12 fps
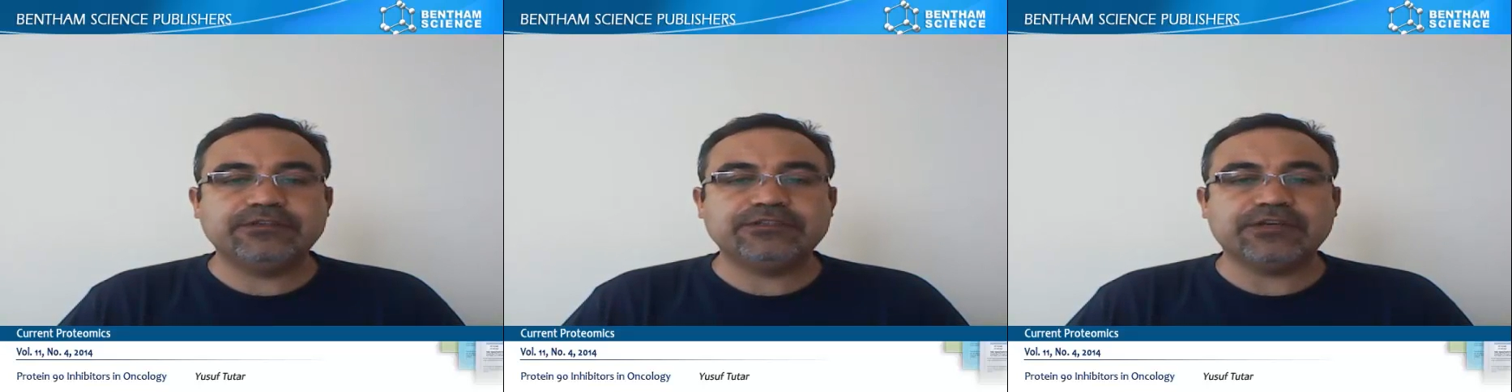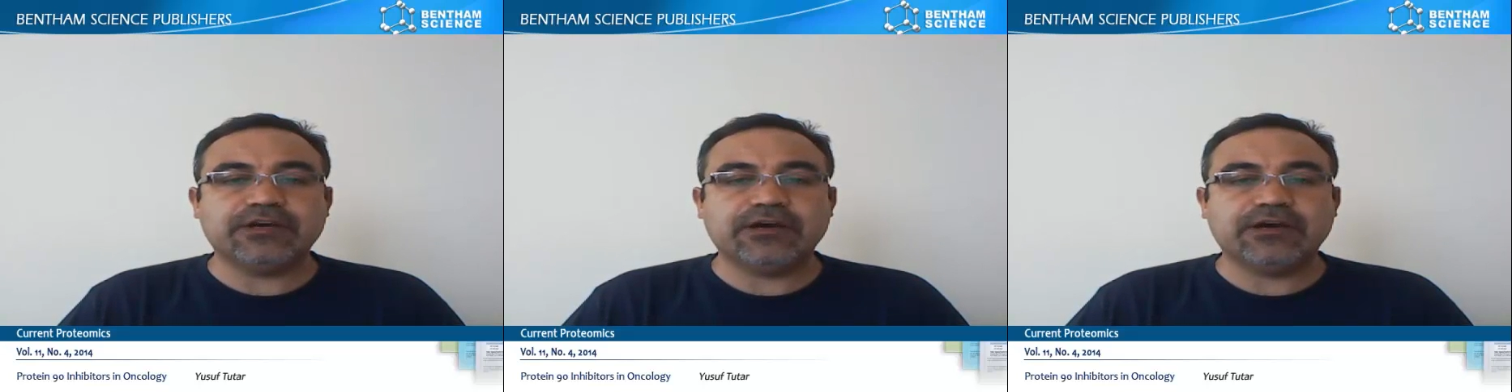
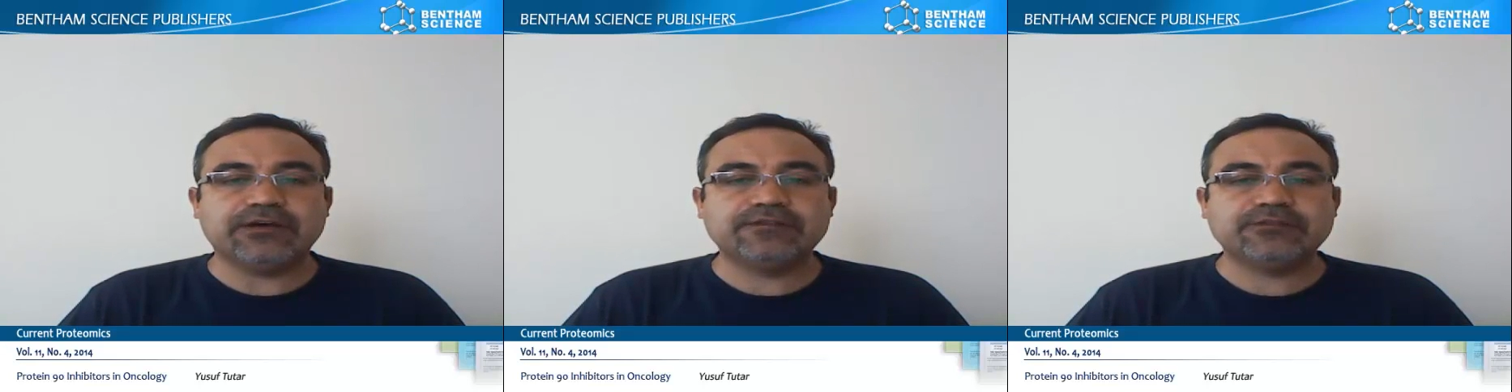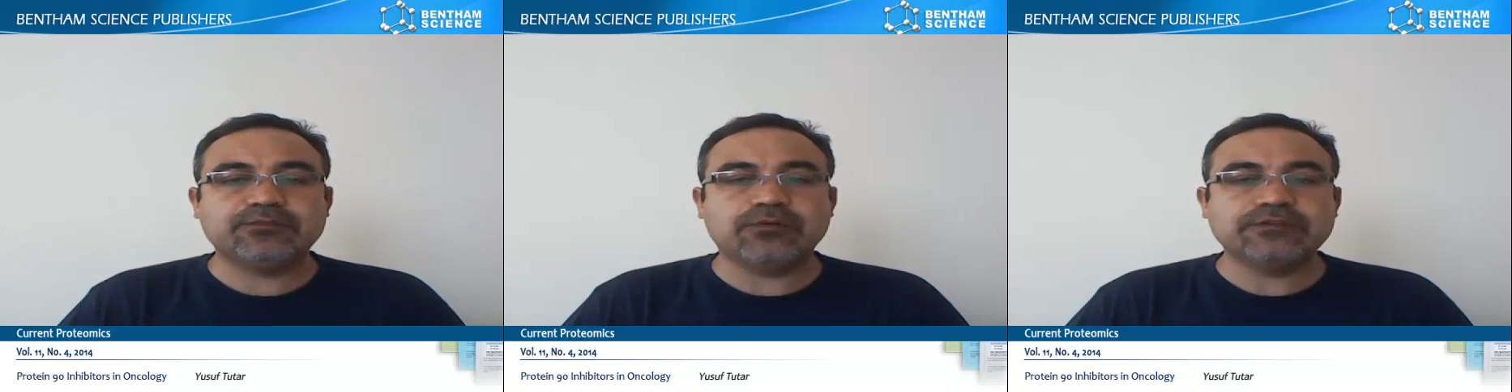which are
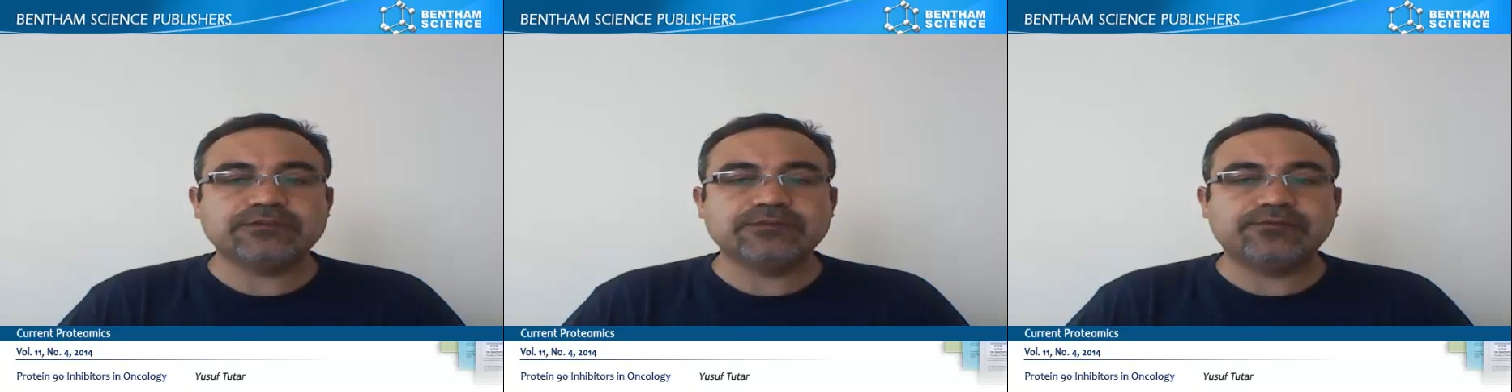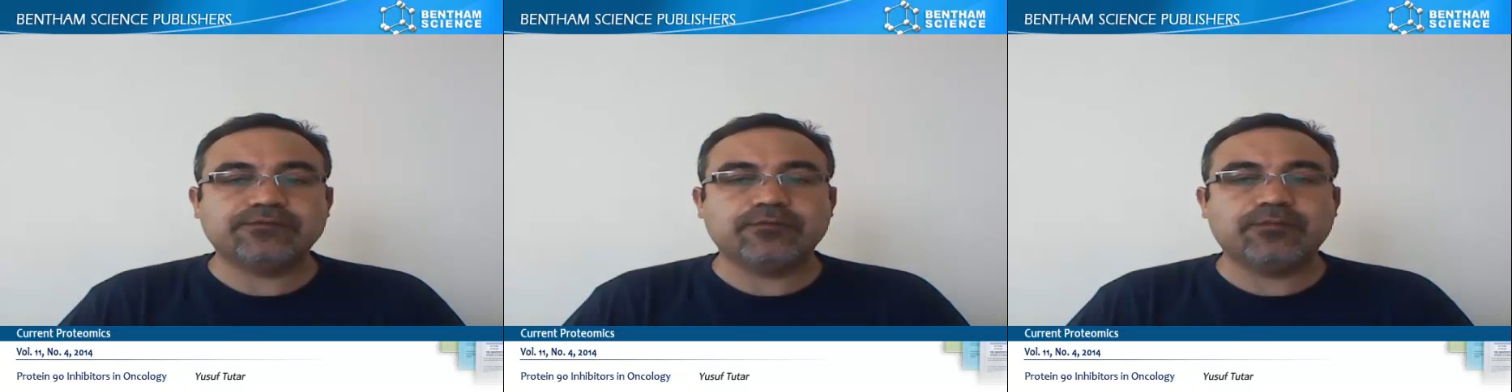
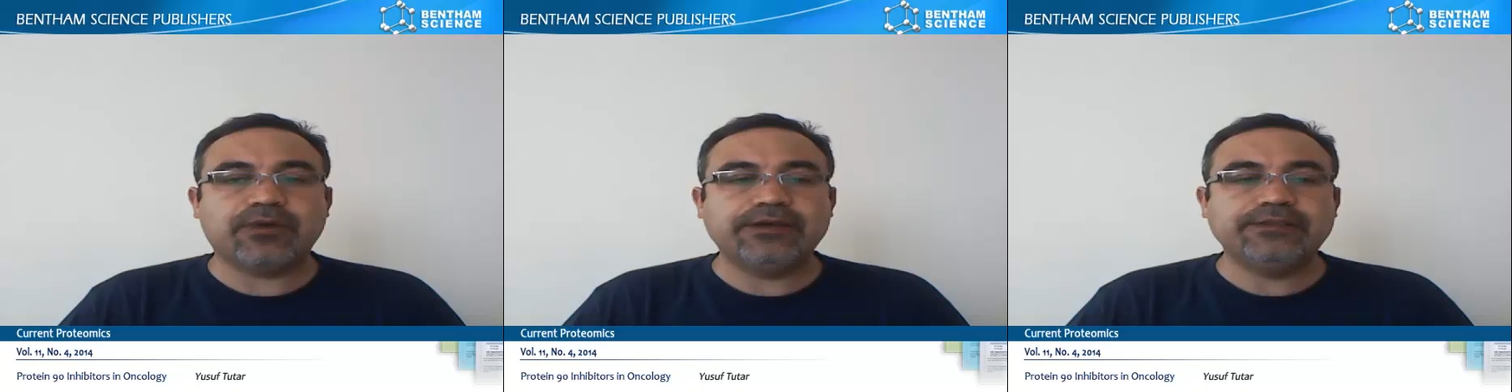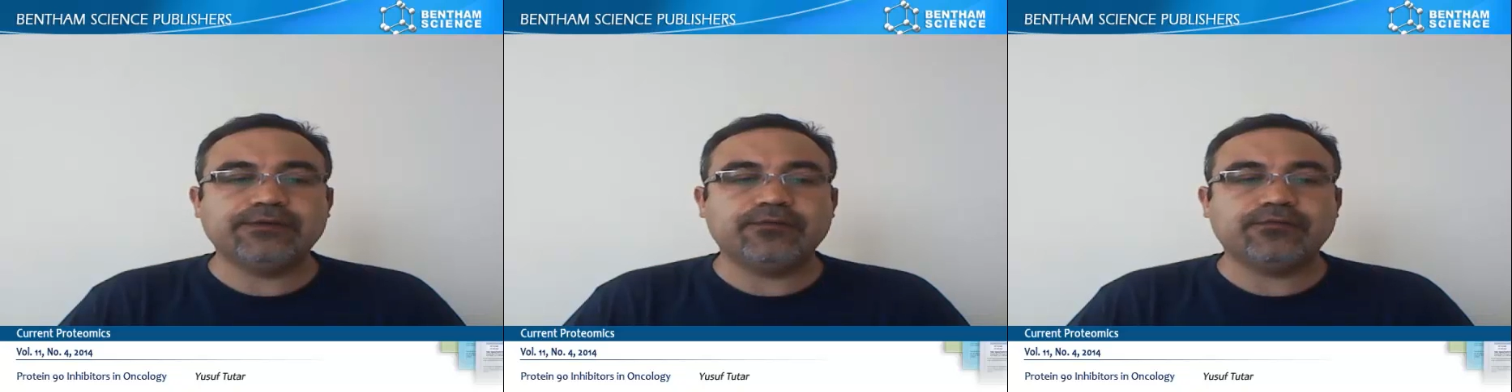responsible for
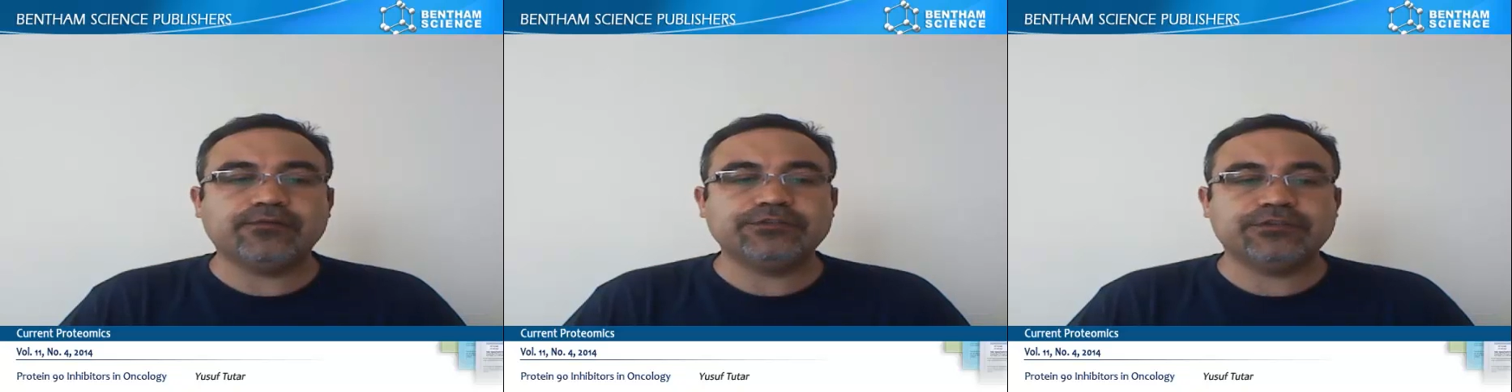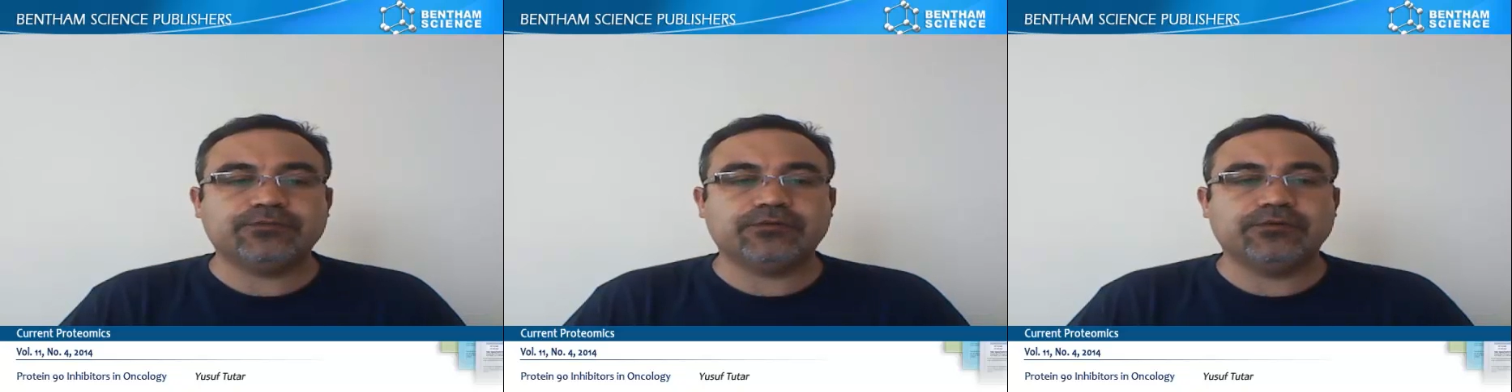binding of
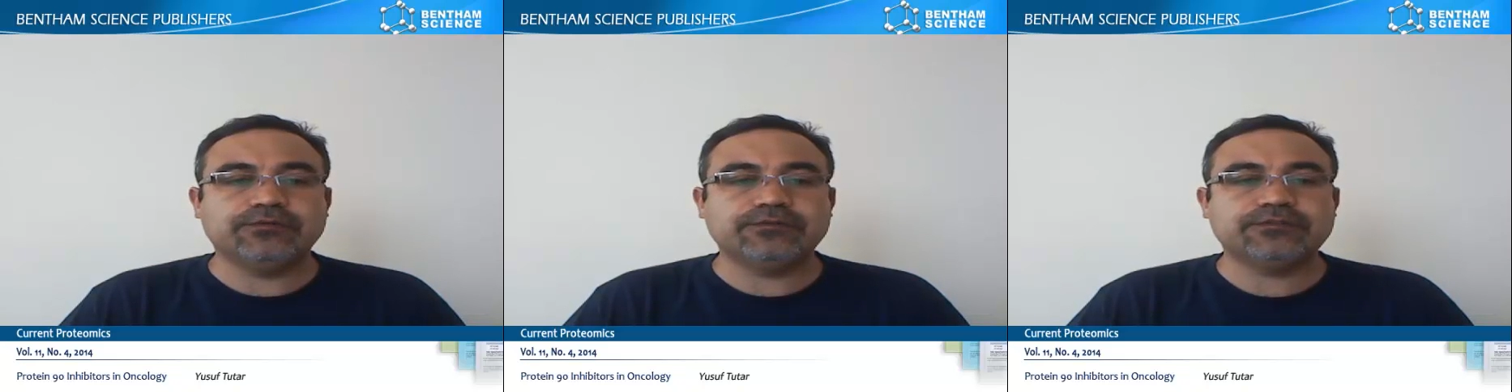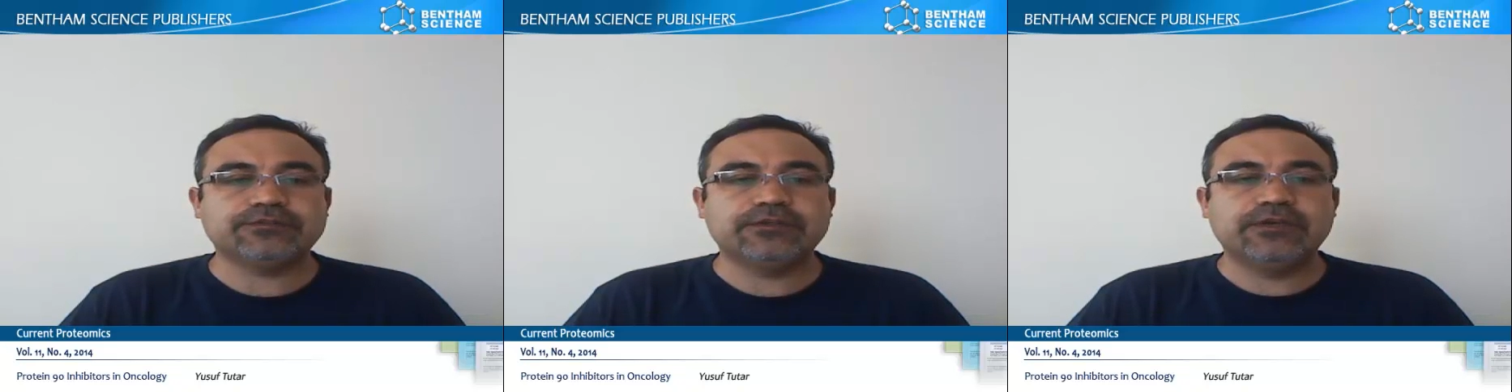
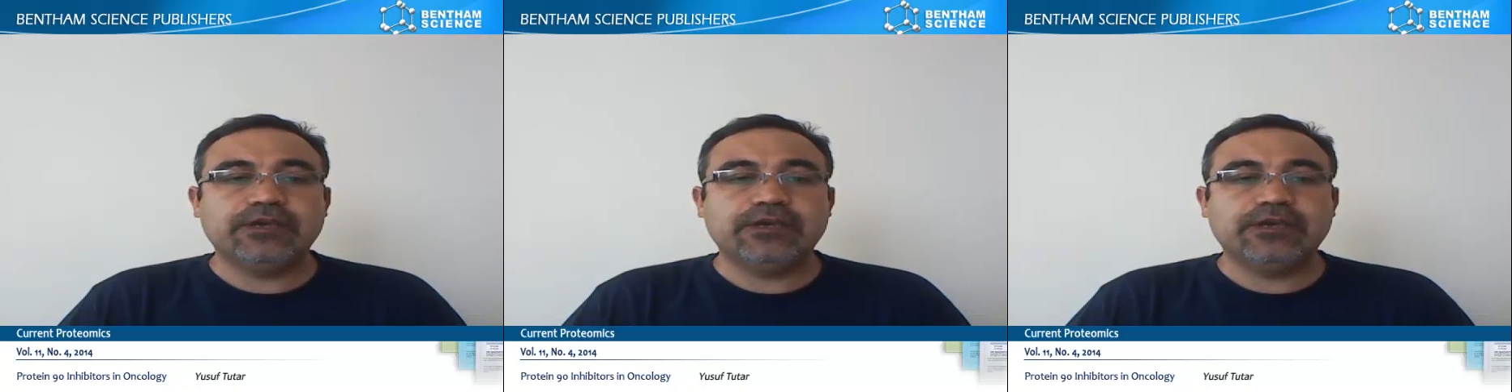cochaperones.